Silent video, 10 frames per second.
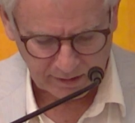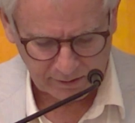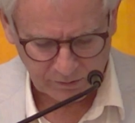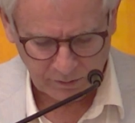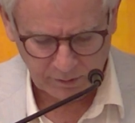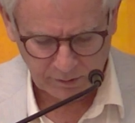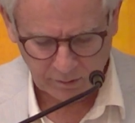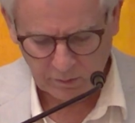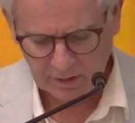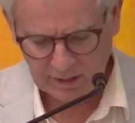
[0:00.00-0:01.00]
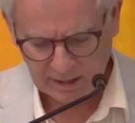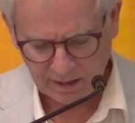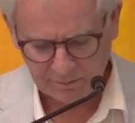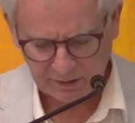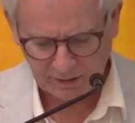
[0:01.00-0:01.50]
could or would
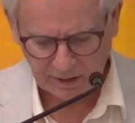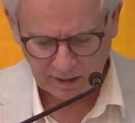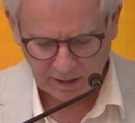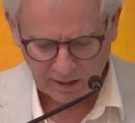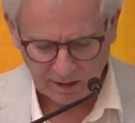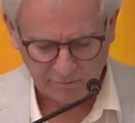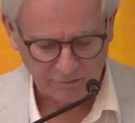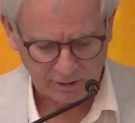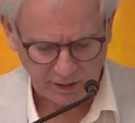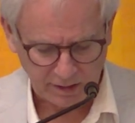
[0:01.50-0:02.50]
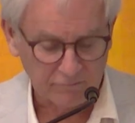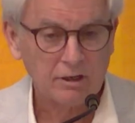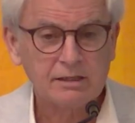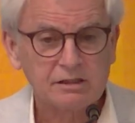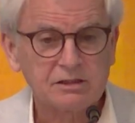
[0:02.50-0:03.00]
happen, and
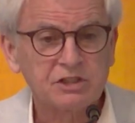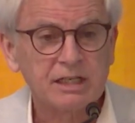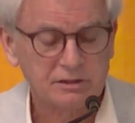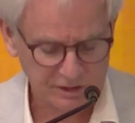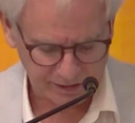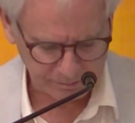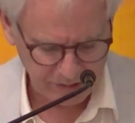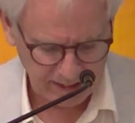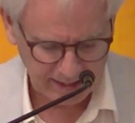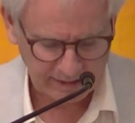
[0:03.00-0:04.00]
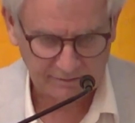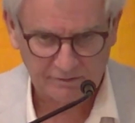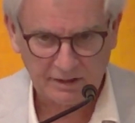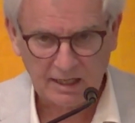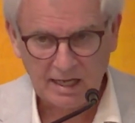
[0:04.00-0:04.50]
Franklin changed his mind.
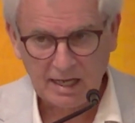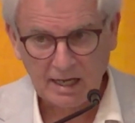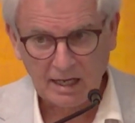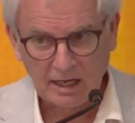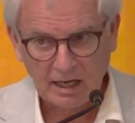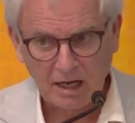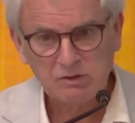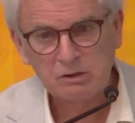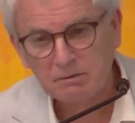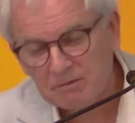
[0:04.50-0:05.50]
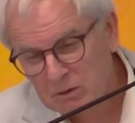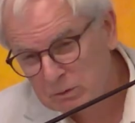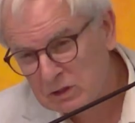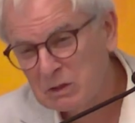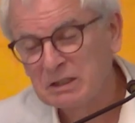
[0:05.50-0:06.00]
I was on the phone
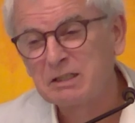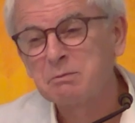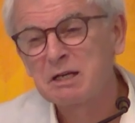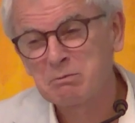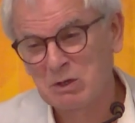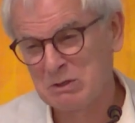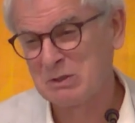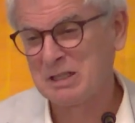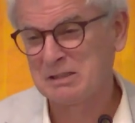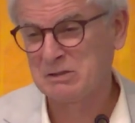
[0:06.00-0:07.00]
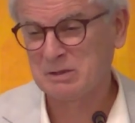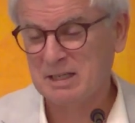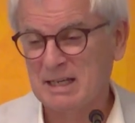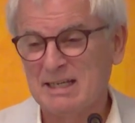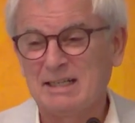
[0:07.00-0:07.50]
talking to my brother
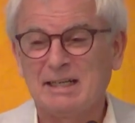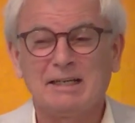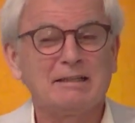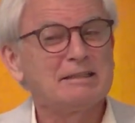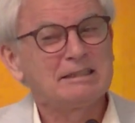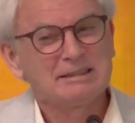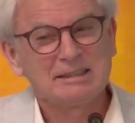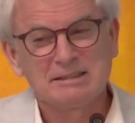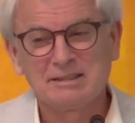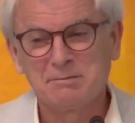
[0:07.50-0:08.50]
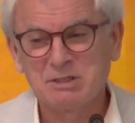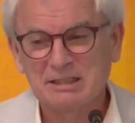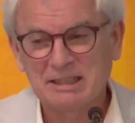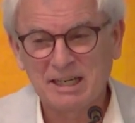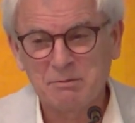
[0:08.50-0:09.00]
yesterday, and this subject
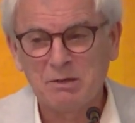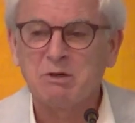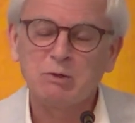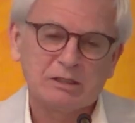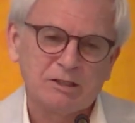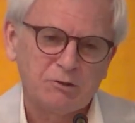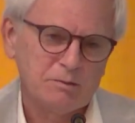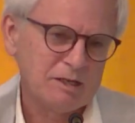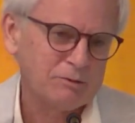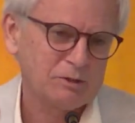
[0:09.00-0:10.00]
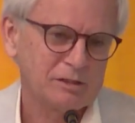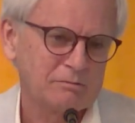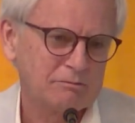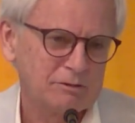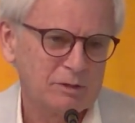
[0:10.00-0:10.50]
came up. I told him I was
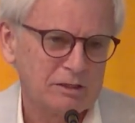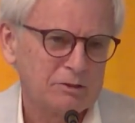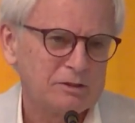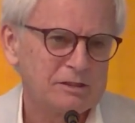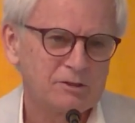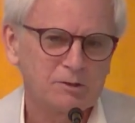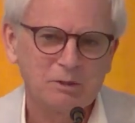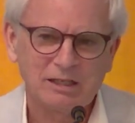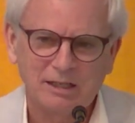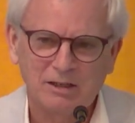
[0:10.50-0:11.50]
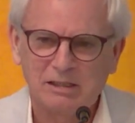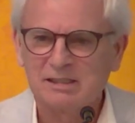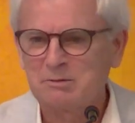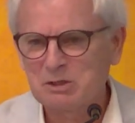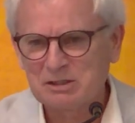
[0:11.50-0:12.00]
going to do the sermon here. He
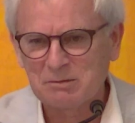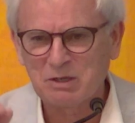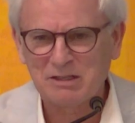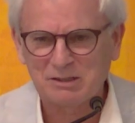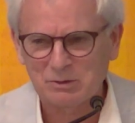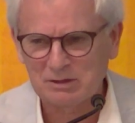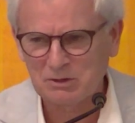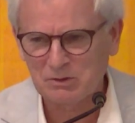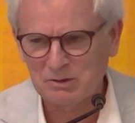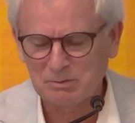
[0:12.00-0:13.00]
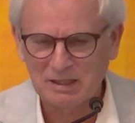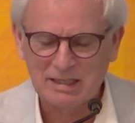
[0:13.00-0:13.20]
said what it's about, so I told him.